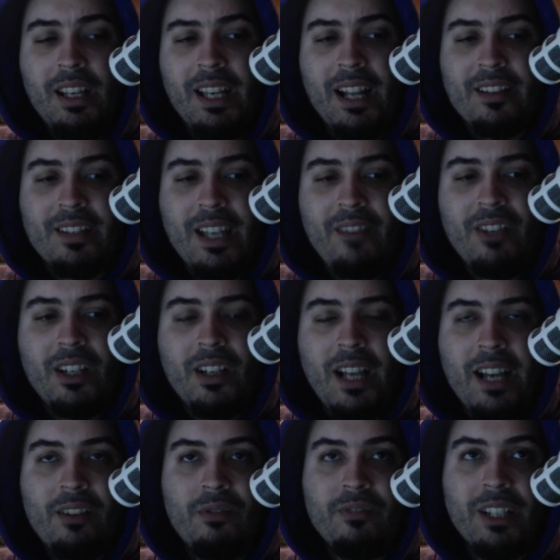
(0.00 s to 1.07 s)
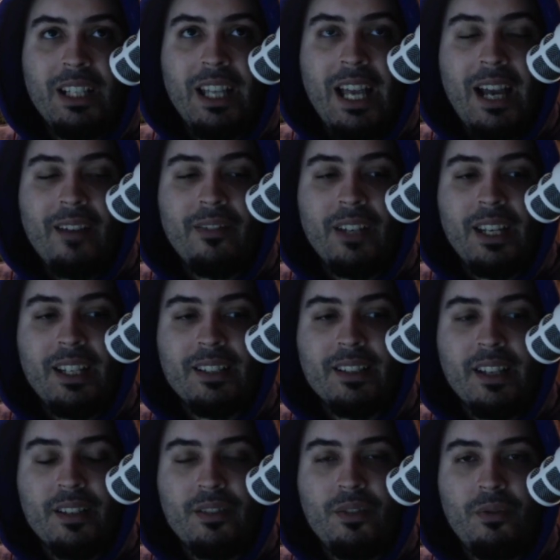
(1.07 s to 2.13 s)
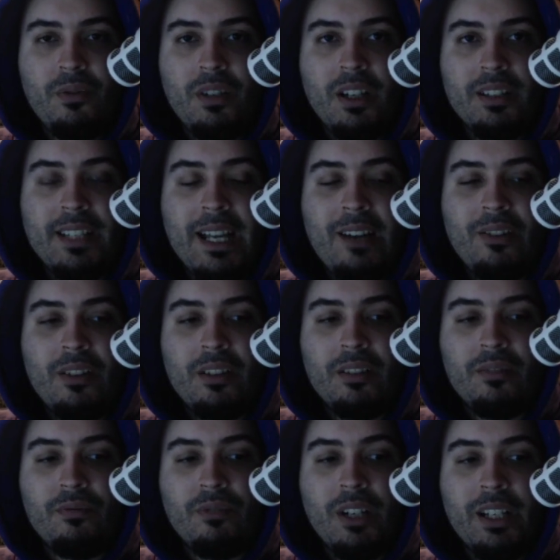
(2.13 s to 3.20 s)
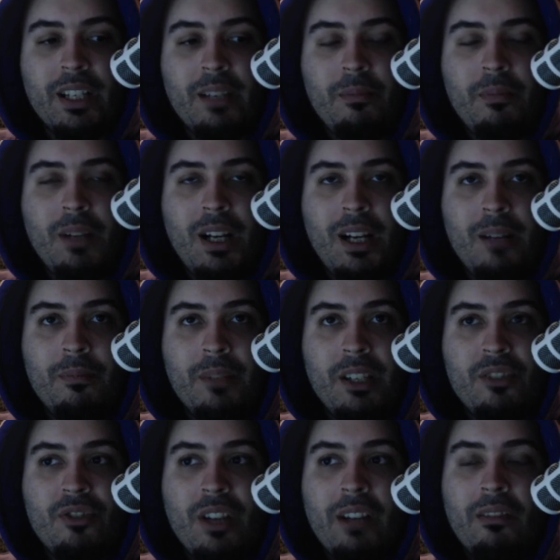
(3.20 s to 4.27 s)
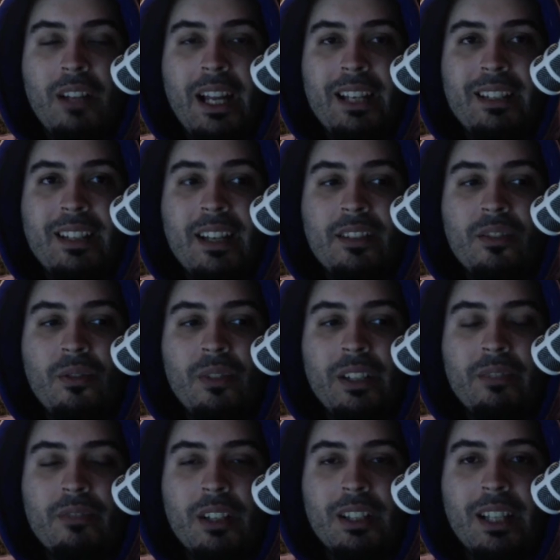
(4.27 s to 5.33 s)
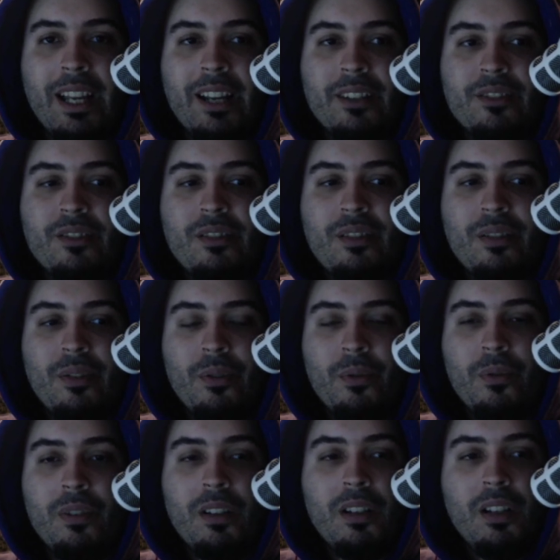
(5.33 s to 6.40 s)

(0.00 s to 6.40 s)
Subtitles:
At 7, I don't really have any intent to cut down on running him. In general, I tend to only run like 2.